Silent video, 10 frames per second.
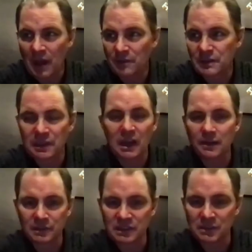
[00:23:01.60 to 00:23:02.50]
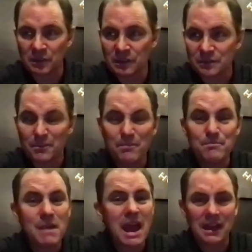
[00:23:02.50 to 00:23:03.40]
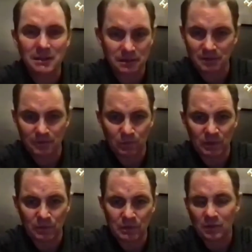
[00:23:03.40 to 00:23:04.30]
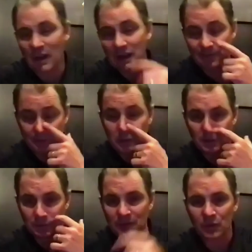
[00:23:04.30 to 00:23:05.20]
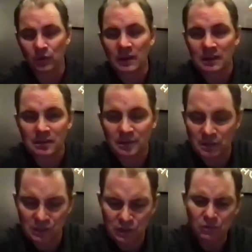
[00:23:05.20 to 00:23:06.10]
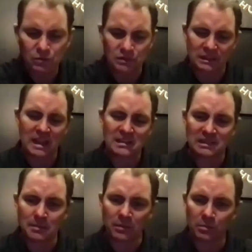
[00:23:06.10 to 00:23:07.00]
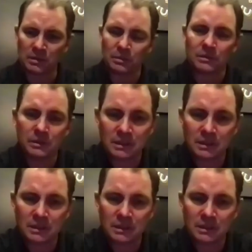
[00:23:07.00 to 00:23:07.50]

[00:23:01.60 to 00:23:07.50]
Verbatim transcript: outside of SEMA is massive. I feel that we've created a huge landscape for people.